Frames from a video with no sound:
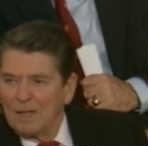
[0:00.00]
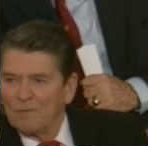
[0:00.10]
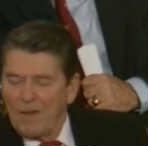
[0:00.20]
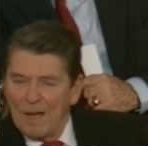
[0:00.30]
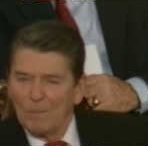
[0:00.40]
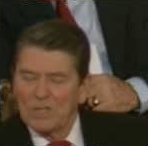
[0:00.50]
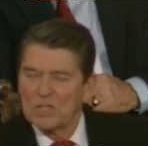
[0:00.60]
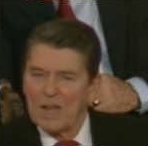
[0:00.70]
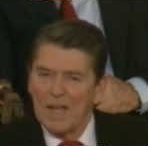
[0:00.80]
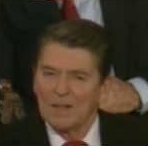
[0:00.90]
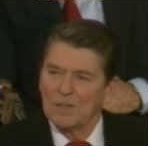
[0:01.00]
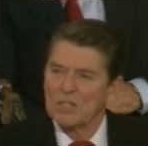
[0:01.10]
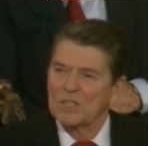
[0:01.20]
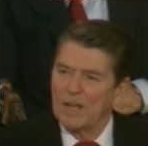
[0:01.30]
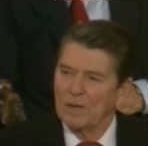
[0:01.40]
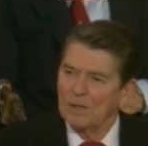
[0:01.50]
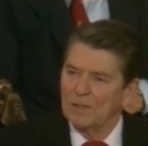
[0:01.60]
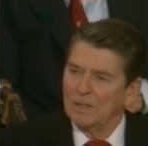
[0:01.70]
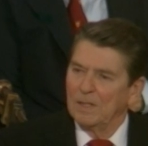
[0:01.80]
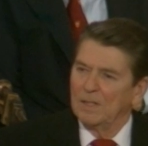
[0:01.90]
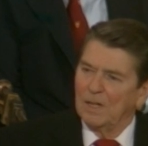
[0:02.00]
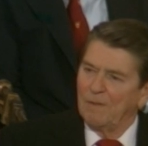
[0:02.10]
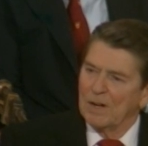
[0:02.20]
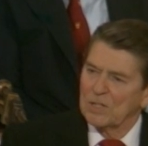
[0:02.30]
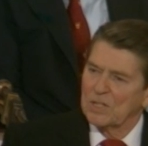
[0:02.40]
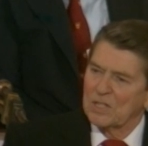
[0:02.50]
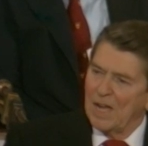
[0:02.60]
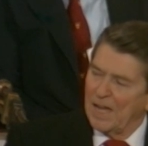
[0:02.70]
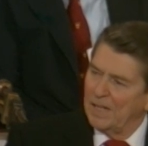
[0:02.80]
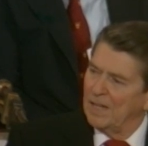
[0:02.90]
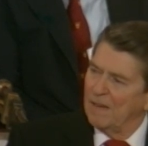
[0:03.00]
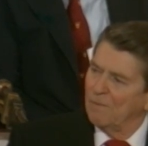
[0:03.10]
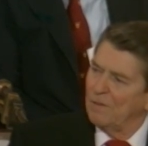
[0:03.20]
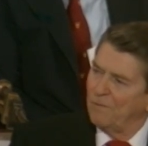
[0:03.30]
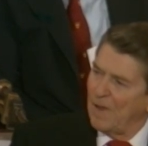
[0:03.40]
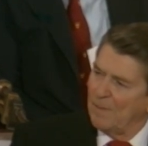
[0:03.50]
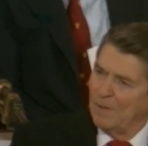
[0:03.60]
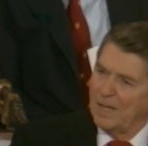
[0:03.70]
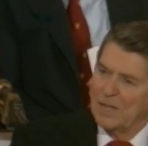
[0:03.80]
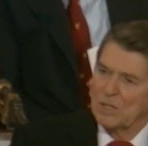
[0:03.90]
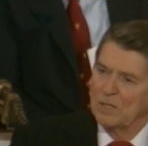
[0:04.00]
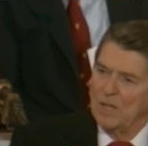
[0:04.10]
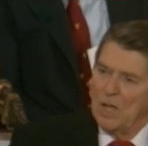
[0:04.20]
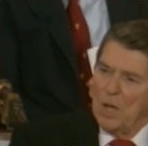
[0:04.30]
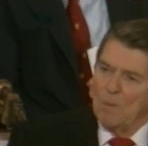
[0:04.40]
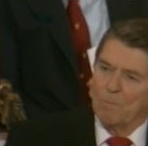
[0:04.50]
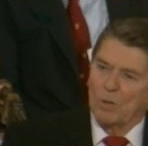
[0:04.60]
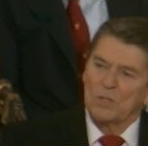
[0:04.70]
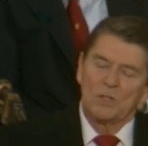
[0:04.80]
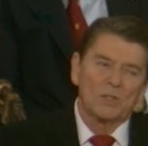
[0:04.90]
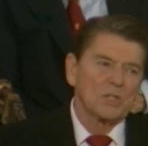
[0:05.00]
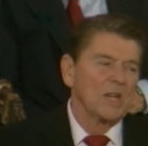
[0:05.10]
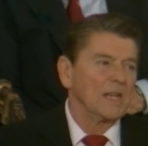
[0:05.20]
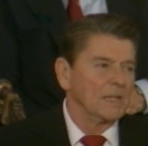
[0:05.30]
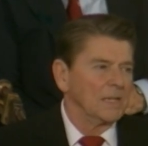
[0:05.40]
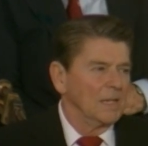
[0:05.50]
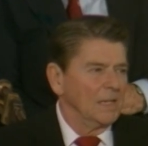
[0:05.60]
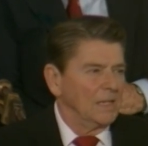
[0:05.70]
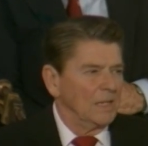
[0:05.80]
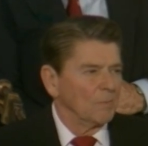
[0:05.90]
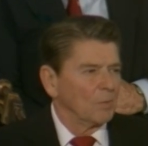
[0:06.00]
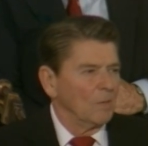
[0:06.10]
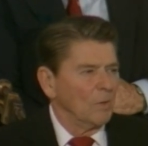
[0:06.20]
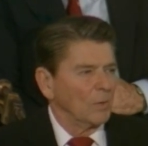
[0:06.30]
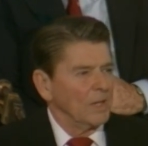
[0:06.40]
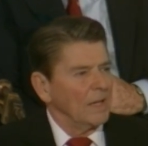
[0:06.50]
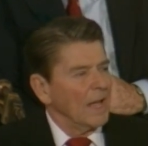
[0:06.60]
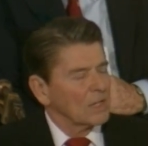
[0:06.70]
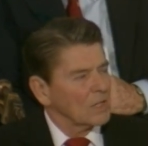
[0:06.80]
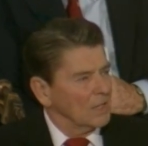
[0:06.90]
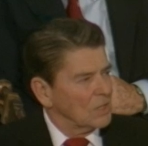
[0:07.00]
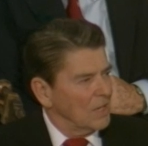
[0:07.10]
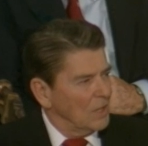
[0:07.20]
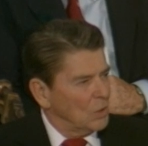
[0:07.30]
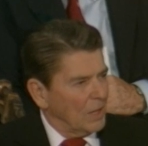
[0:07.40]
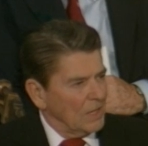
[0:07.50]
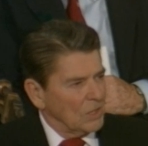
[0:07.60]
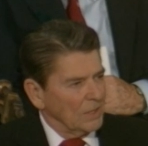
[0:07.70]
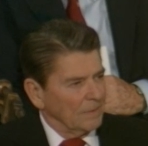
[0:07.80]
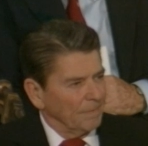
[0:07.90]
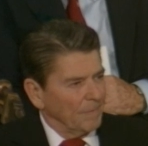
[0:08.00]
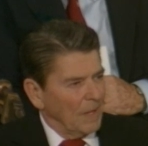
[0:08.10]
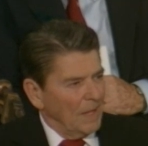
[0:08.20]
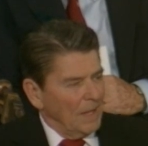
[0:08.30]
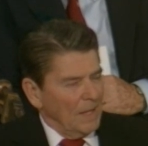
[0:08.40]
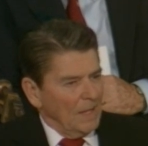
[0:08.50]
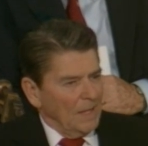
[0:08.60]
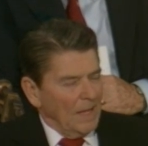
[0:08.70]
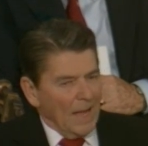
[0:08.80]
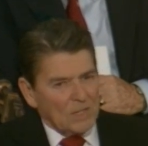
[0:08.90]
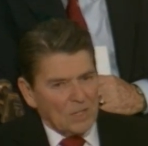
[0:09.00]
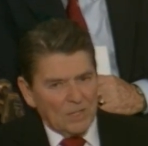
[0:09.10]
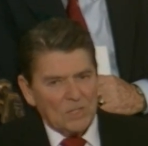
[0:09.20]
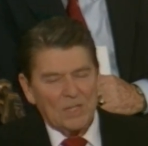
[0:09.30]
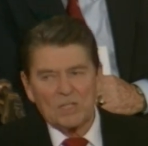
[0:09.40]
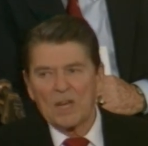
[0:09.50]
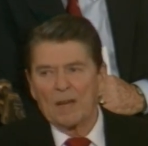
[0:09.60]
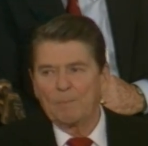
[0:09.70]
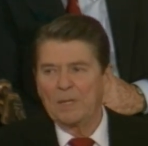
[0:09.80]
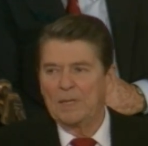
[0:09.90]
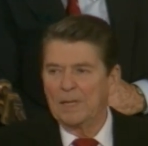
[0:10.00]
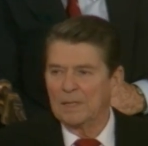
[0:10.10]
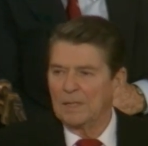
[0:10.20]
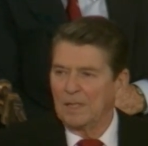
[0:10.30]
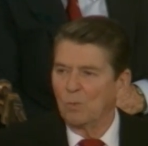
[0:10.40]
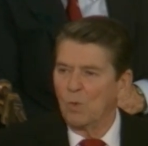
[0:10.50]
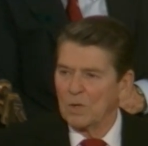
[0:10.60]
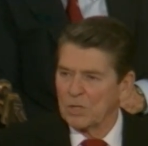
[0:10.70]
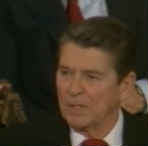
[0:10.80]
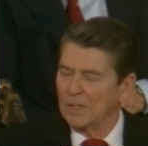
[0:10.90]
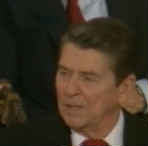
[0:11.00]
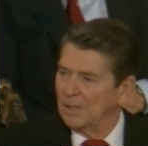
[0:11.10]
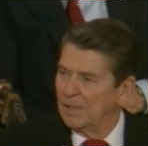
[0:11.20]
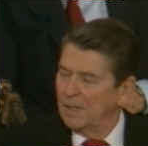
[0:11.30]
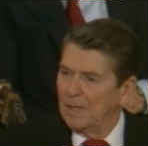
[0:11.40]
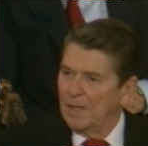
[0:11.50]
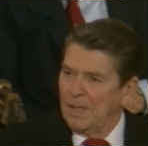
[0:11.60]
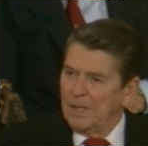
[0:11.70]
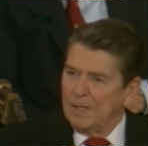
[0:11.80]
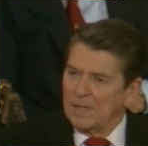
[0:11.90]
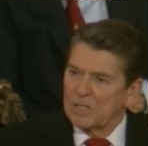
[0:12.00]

Families stand at the center of our society, and every family has a personal stake in promoting excellence in education. Excellence does not begin in Washington a